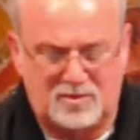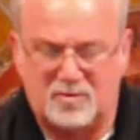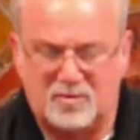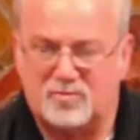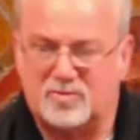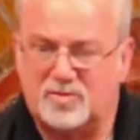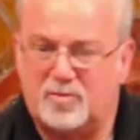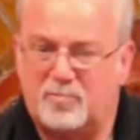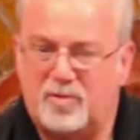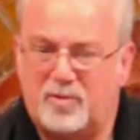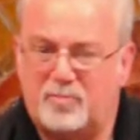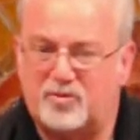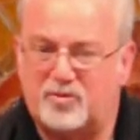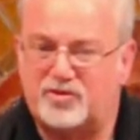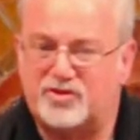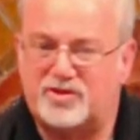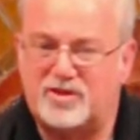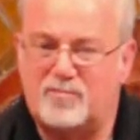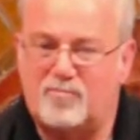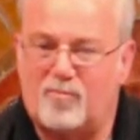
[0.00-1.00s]
So some
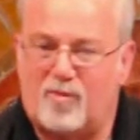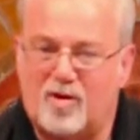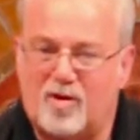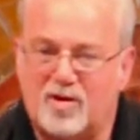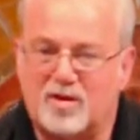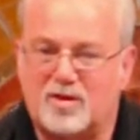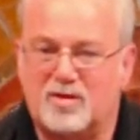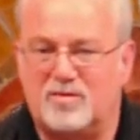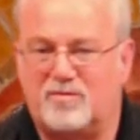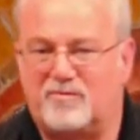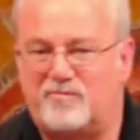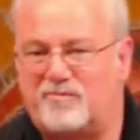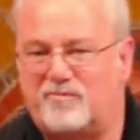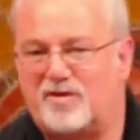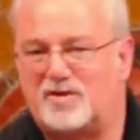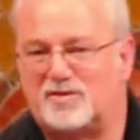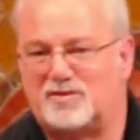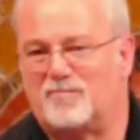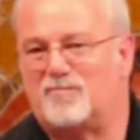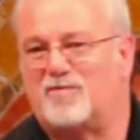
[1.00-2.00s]
people see Mark in the
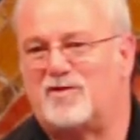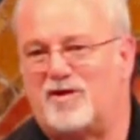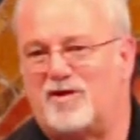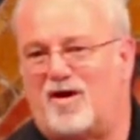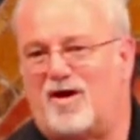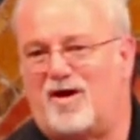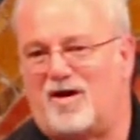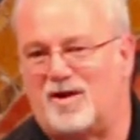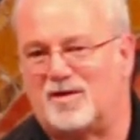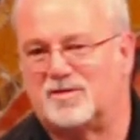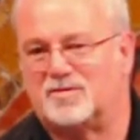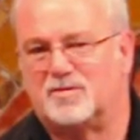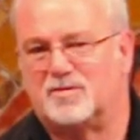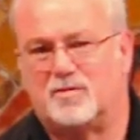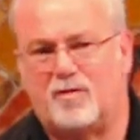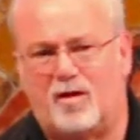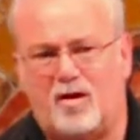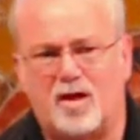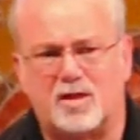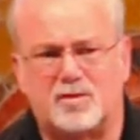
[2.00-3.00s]
face of the ox.
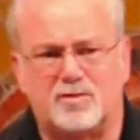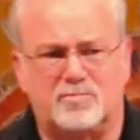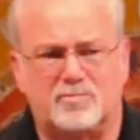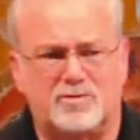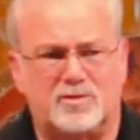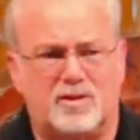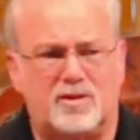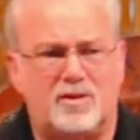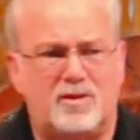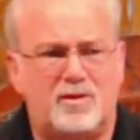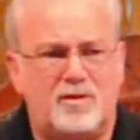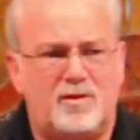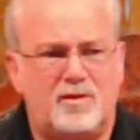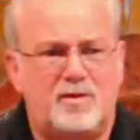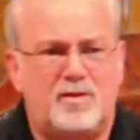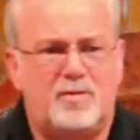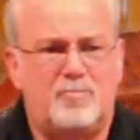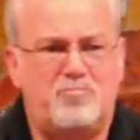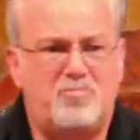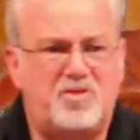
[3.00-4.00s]
An ox was a
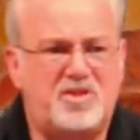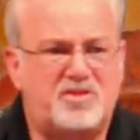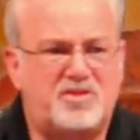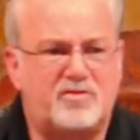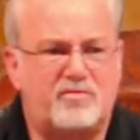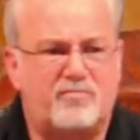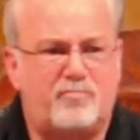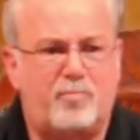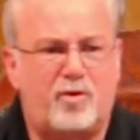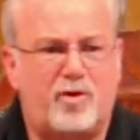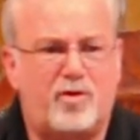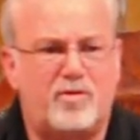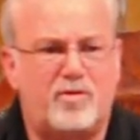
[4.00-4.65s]
beast of